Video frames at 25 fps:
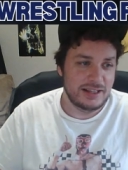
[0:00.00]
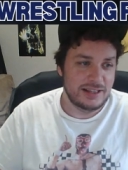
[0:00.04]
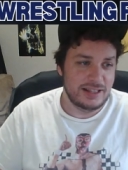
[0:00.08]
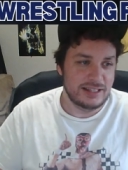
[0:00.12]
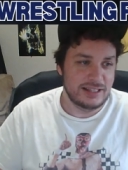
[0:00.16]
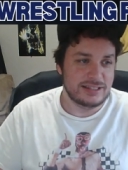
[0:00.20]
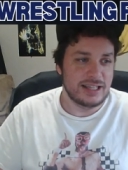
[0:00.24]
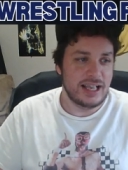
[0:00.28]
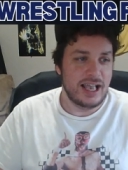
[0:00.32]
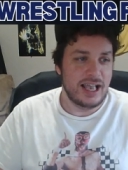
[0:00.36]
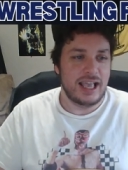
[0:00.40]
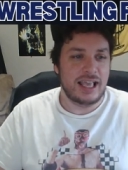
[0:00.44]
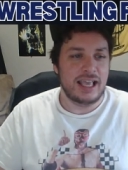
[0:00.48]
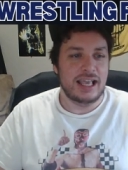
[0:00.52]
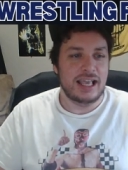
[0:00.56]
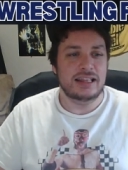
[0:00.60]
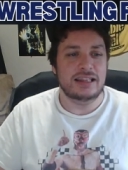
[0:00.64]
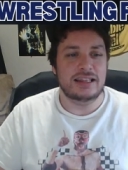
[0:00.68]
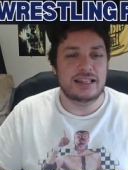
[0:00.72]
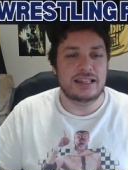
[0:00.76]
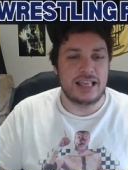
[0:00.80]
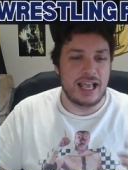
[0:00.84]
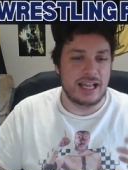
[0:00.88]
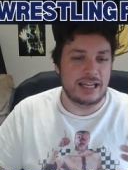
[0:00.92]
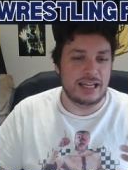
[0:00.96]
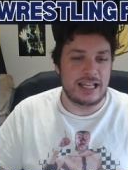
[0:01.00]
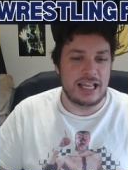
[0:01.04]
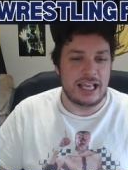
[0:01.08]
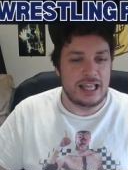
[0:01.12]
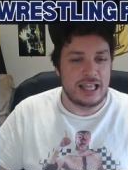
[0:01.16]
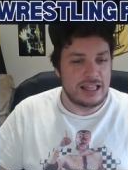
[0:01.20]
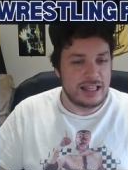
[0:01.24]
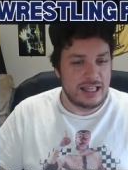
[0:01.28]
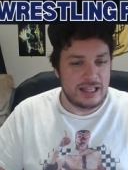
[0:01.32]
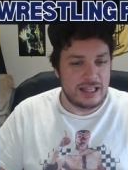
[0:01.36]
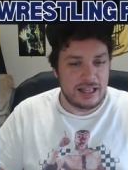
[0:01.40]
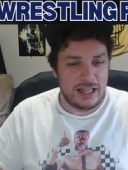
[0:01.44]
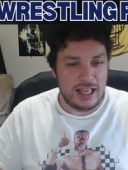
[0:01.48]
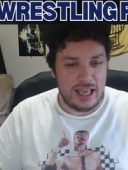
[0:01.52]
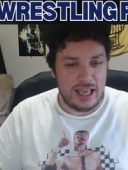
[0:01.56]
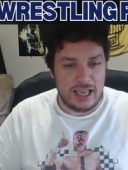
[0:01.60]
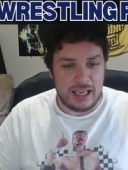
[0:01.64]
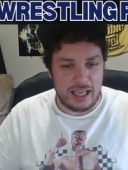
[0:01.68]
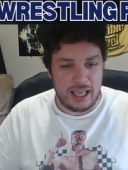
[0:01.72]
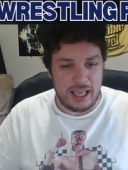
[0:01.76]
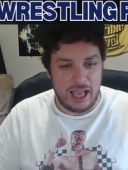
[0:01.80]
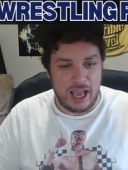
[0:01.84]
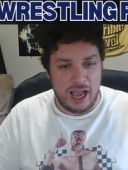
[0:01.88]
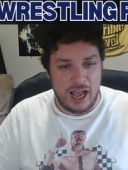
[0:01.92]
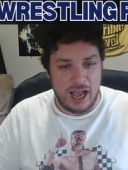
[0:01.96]
this, again, the idea that
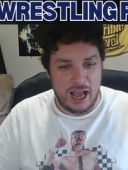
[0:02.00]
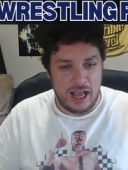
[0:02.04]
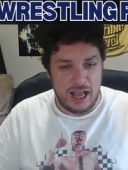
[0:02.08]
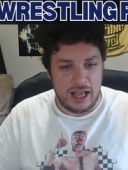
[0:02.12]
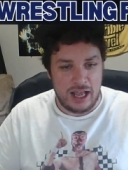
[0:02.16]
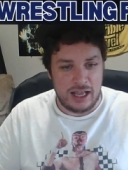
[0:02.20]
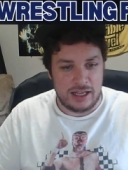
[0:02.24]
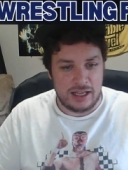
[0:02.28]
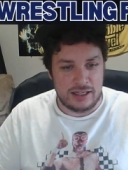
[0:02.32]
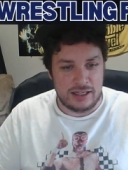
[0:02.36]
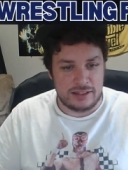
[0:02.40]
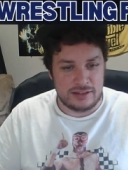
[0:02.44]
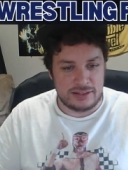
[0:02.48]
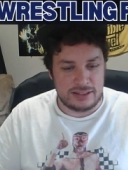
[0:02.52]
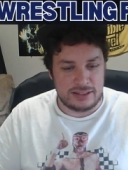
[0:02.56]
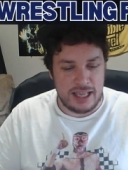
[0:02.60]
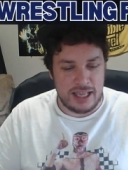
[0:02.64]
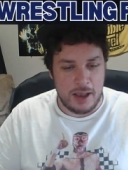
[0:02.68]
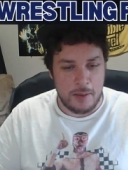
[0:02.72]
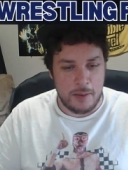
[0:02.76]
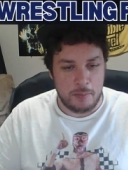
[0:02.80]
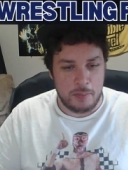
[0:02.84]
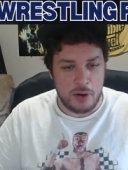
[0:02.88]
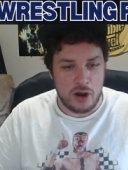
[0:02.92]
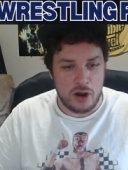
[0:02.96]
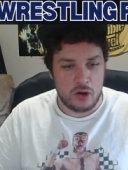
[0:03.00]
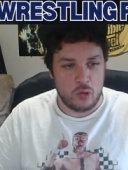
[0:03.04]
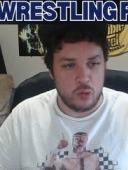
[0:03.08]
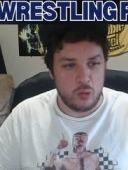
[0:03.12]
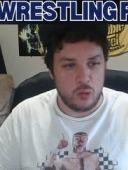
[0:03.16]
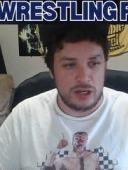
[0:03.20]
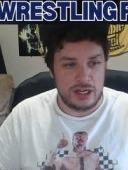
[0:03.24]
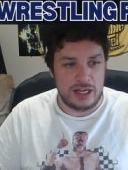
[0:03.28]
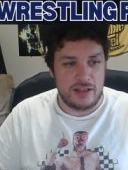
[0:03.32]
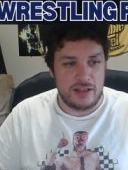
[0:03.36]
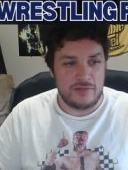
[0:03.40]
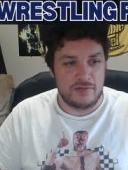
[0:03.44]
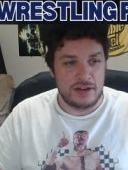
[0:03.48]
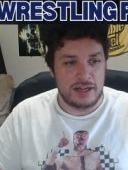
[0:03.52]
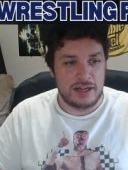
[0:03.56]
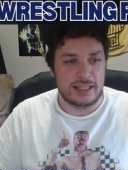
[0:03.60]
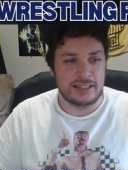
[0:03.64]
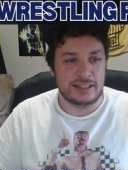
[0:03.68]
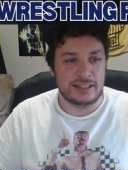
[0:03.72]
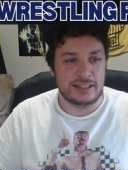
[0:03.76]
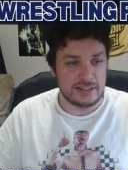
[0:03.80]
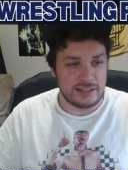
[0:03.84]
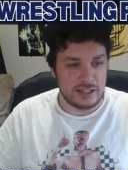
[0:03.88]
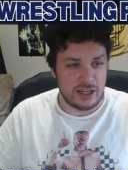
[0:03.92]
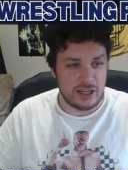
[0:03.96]
like CM Punk wouldn't even
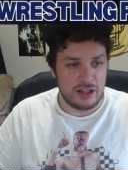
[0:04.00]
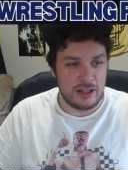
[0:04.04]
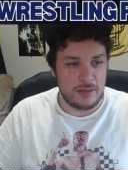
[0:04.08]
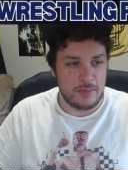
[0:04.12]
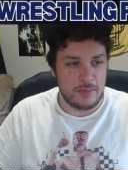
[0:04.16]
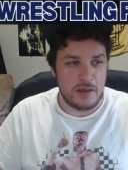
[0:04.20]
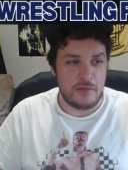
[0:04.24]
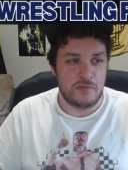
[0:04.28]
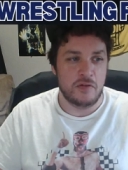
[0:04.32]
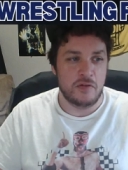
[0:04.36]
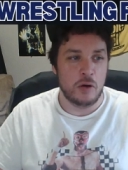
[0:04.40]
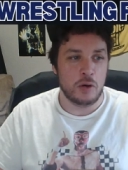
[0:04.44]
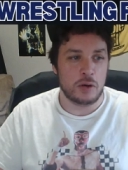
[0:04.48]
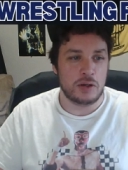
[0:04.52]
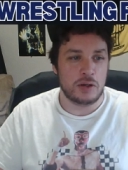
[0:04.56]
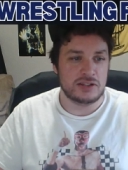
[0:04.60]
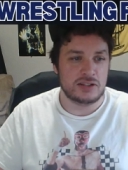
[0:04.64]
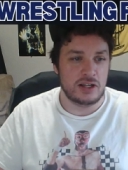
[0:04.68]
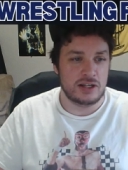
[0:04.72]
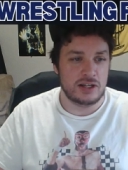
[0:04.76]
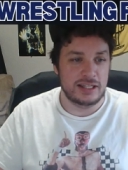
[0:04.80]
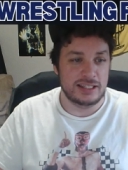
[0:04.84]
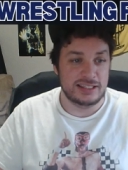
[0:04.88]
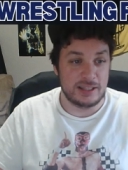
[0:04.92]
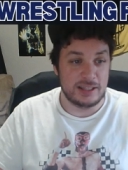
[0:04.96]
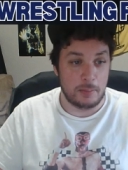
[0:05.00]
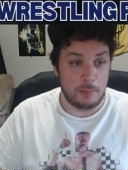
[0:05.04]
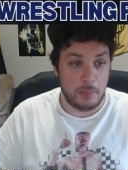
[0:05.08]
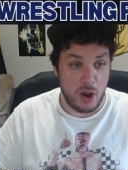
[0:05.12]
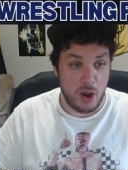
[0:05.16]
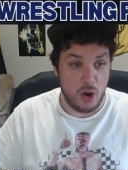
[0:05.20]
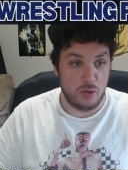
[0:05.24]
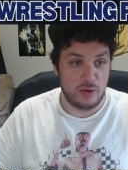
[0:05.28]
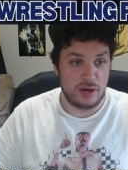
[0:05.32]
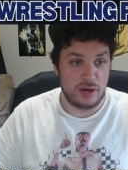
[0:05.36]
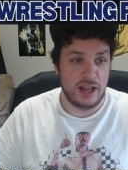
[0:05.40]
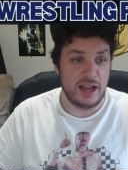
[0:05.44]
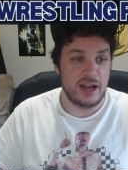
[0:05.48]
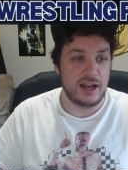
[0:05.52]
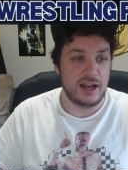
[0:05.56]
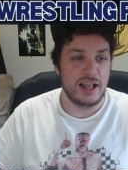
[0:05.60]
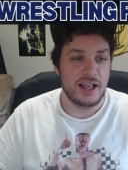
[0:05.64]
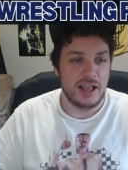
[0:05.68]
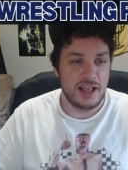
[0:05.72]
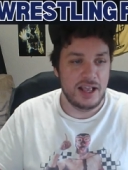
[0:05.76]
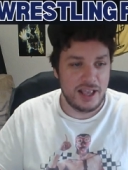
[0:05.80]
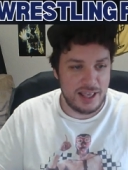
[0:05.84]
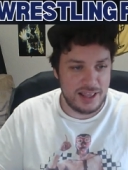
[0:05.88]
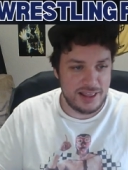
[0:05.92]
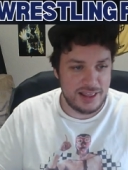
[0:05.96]
necessarily be focused on his opponent
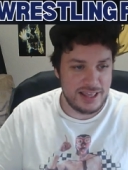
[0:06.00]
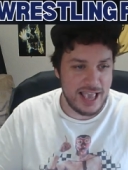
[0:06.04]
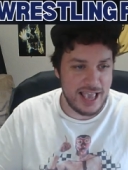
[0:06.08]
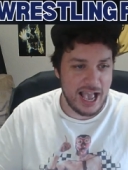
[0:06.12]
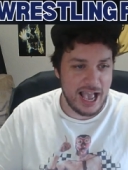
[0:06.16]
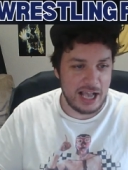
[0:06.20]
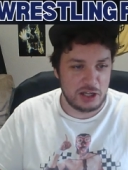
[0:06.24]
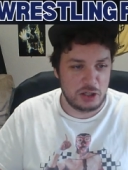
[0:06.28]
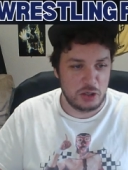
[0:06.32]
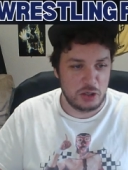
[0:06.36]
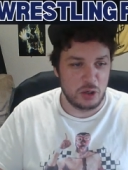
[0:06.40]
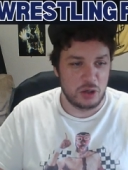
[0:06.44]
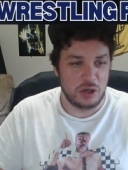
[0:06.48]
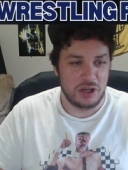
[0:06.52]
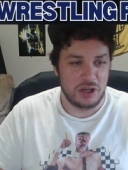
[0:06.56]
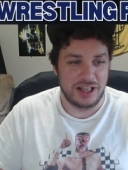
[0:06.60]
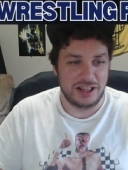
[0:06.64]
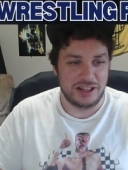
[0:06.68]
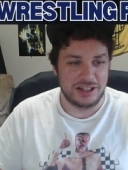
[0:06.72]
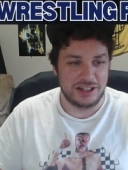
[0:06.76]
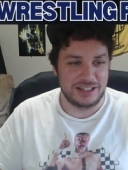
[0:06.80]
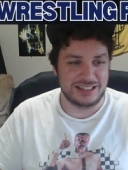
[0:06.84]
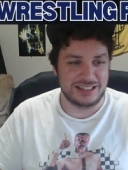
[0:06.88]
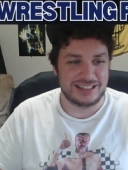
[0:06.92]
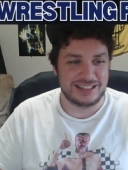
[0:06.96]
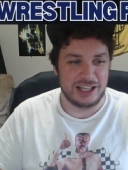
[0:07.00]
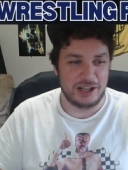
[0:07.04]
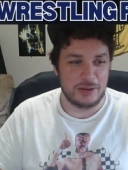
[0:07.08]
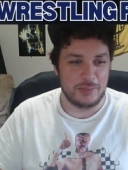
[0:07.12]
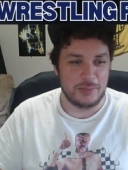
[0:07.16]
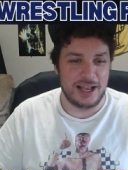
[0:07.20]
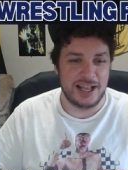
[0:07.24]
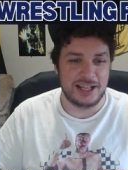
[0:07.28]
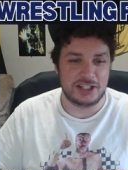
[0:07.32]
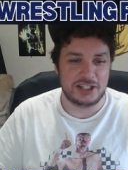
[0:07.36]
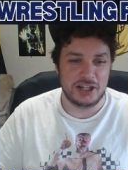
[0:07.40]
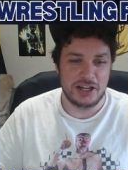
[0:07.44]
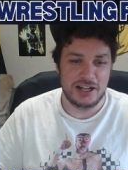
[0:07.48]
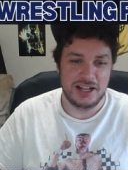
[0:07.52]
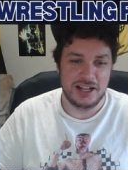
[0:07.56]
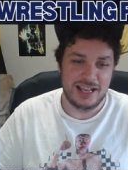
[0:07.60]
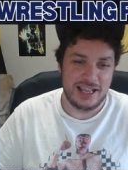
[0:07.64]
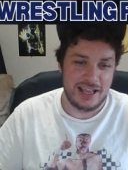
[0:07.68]
in the actual Hell in a Cell match,